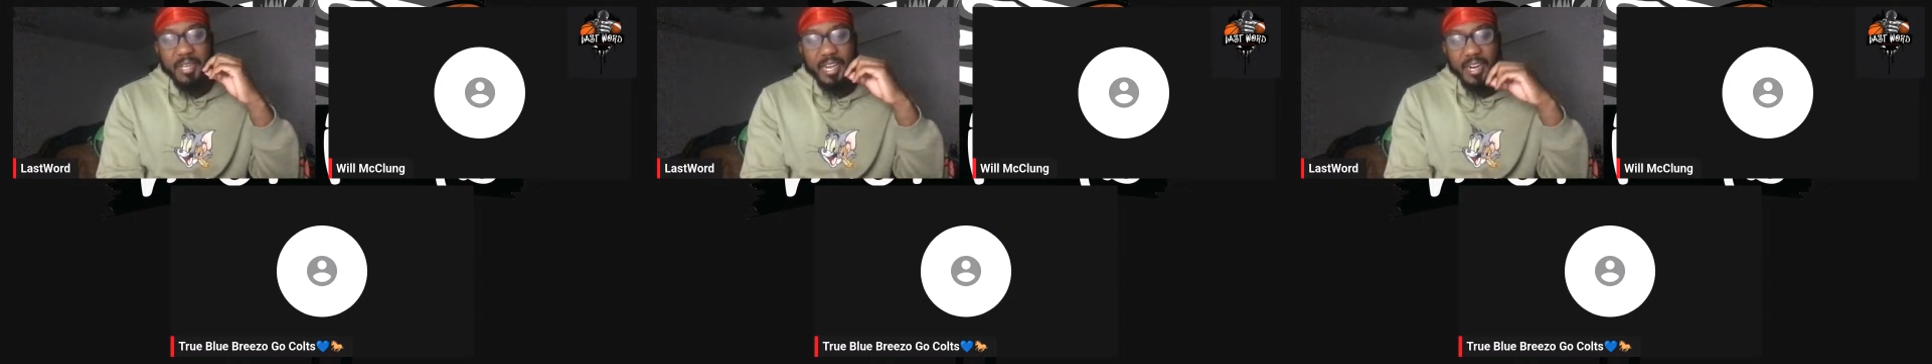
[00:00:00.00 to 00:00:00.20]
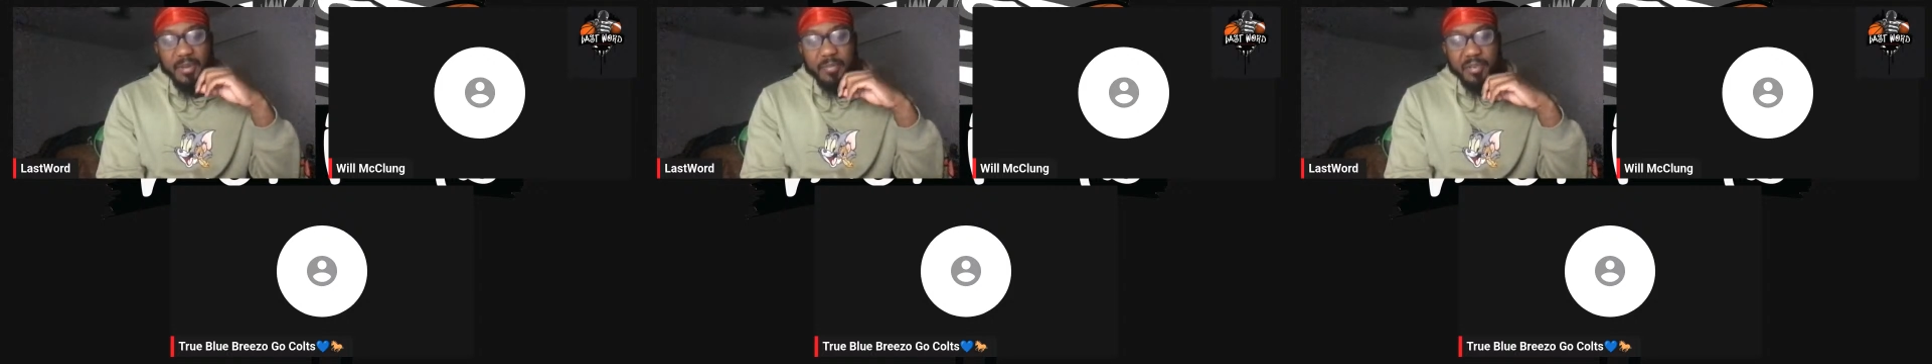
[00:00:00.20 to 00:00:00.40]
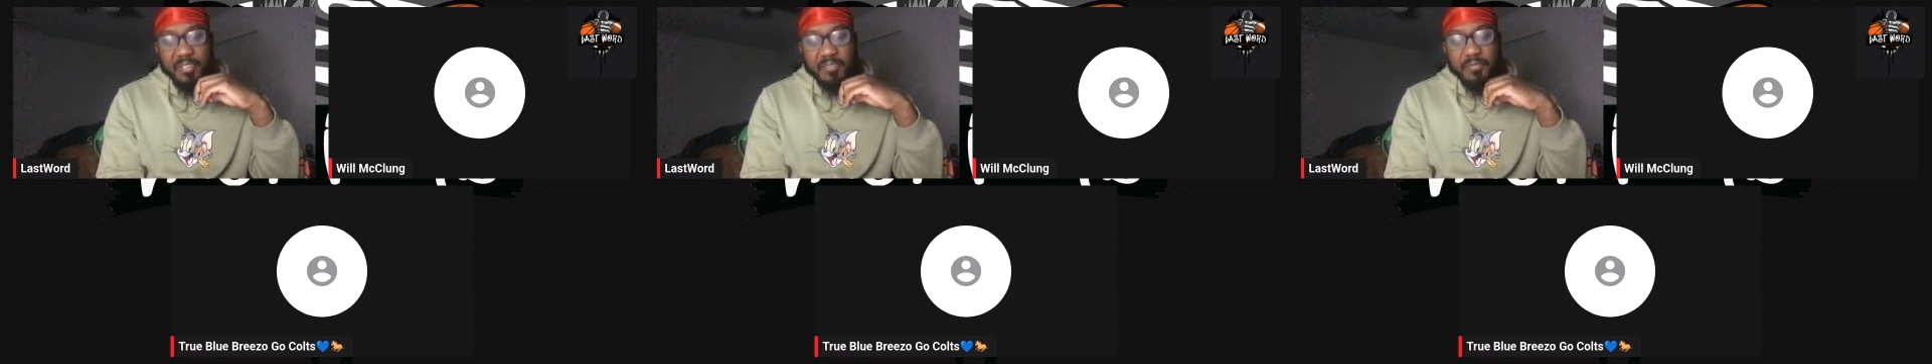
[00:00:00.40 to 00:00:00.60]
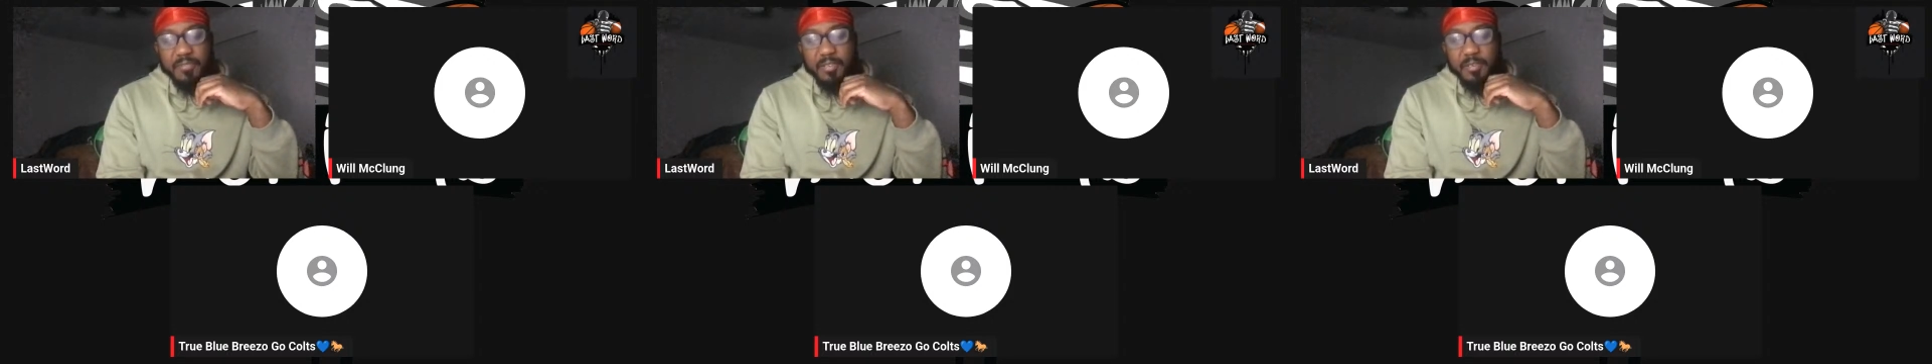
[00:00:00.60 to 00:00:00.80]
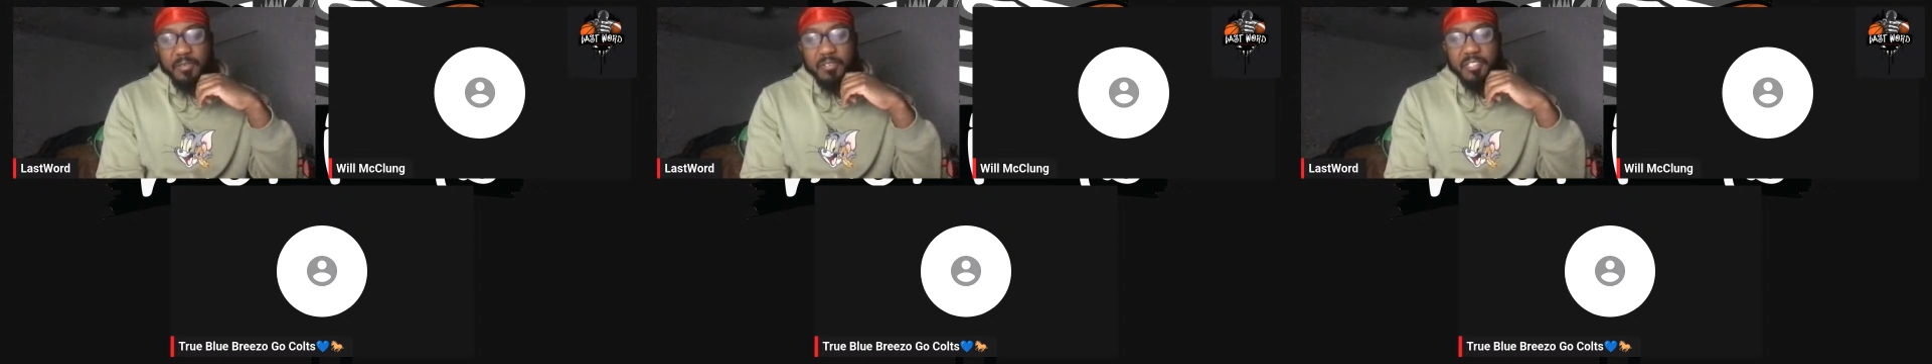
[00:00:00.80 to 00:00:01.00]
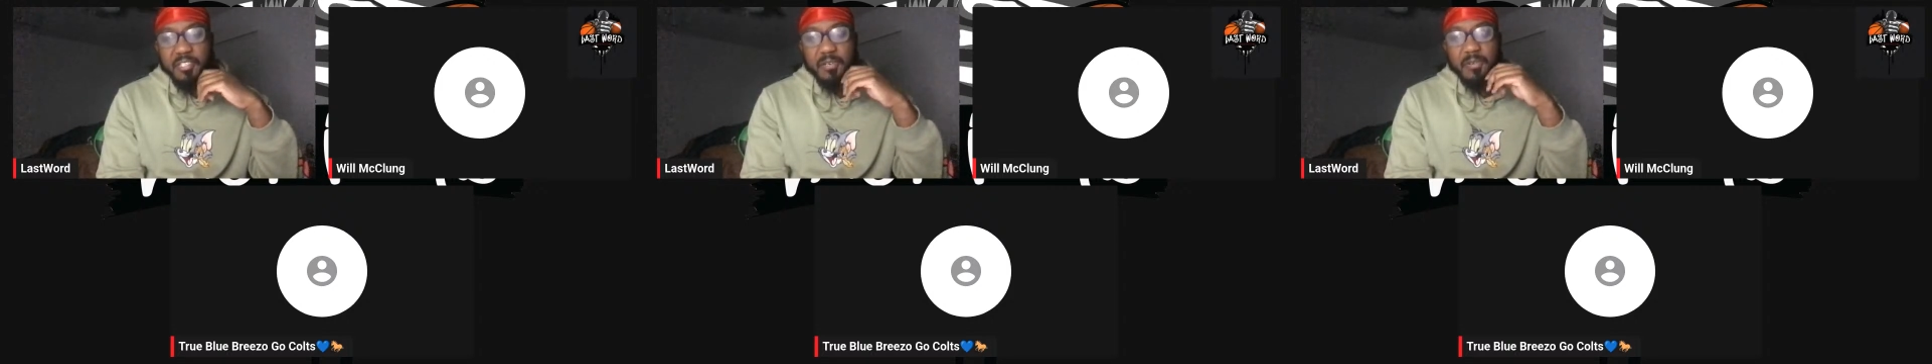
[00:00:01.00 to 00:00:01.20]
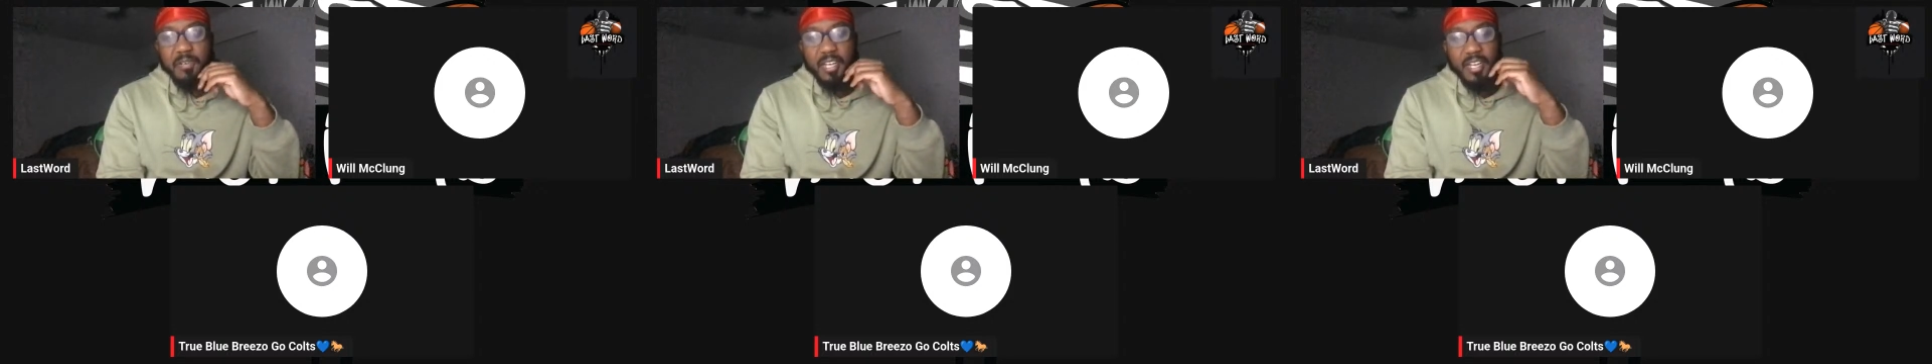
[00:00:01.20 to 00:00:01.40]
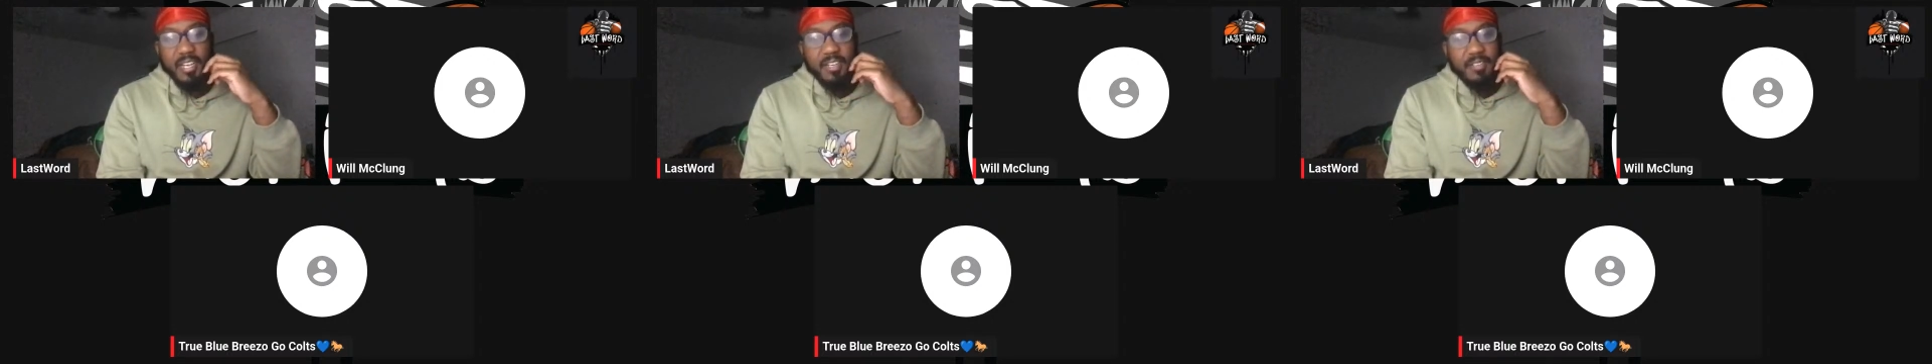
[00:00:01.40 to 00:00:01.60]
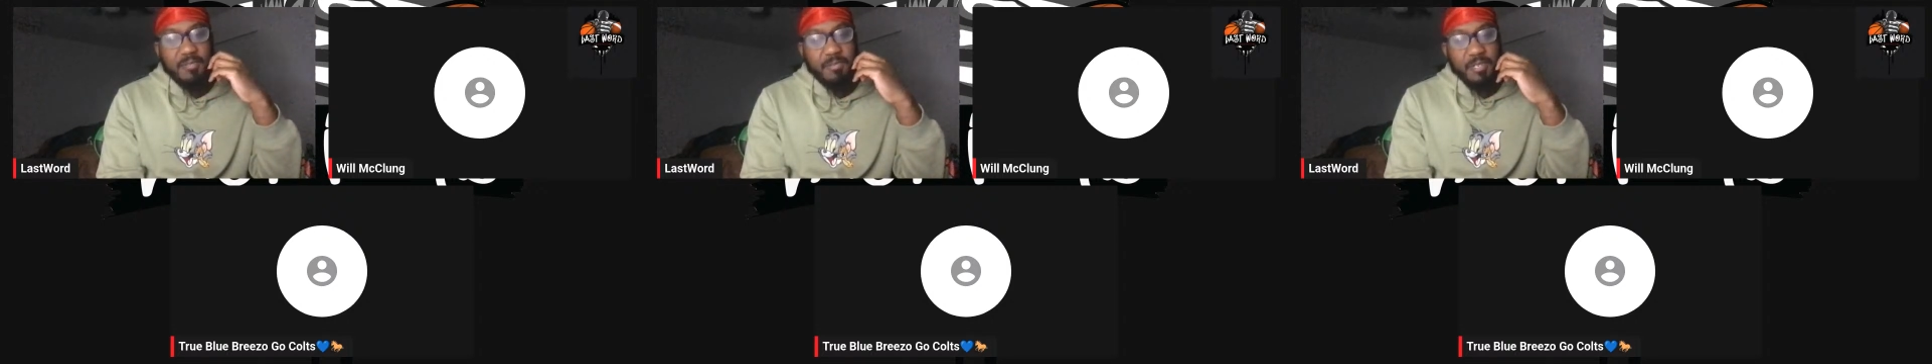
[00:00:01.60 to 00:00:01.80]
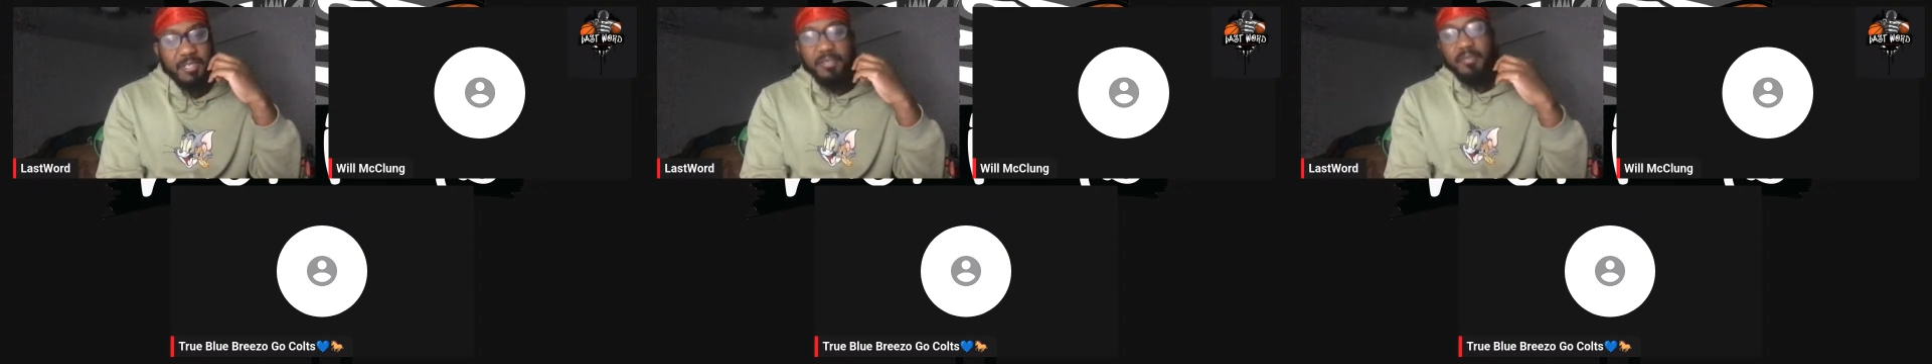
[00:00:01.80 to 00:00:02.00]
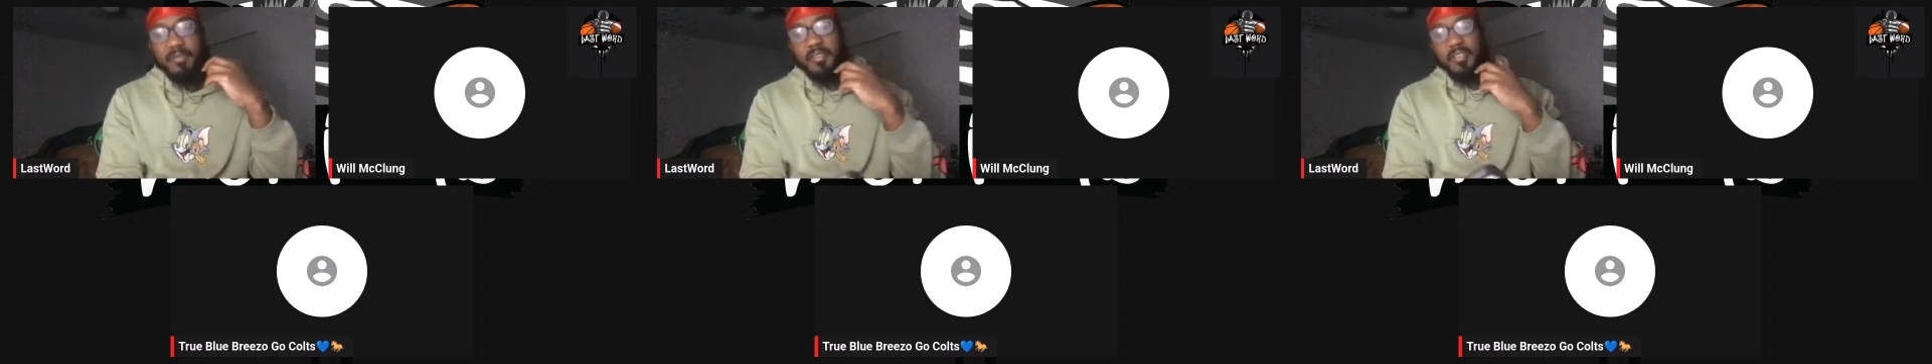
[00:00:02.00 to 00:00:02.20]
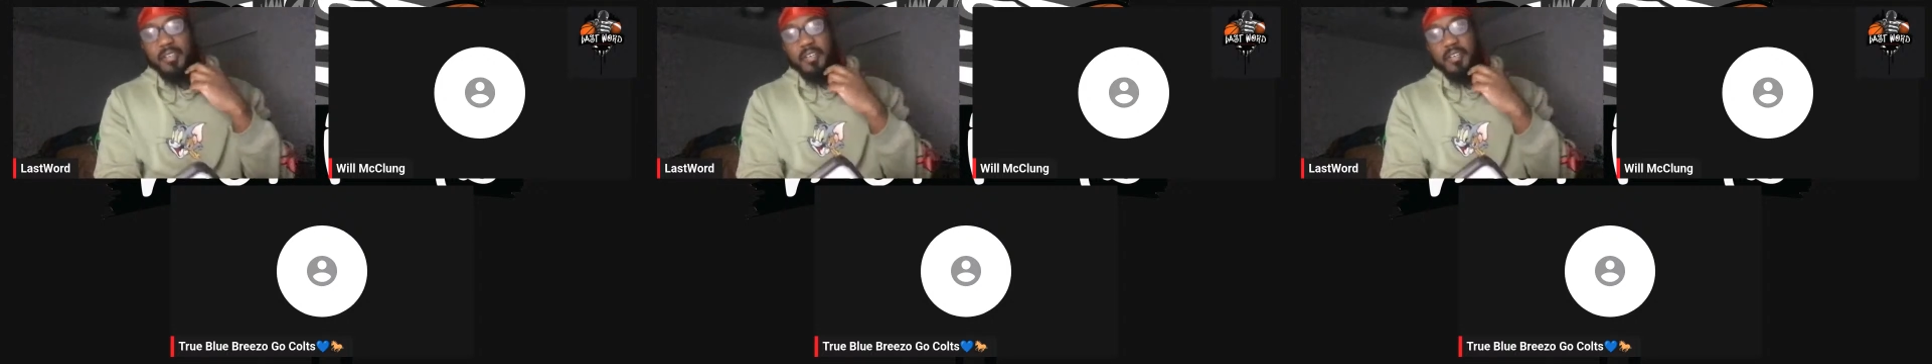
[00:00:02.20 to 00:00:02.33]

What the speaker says: we got our most viewed show last week.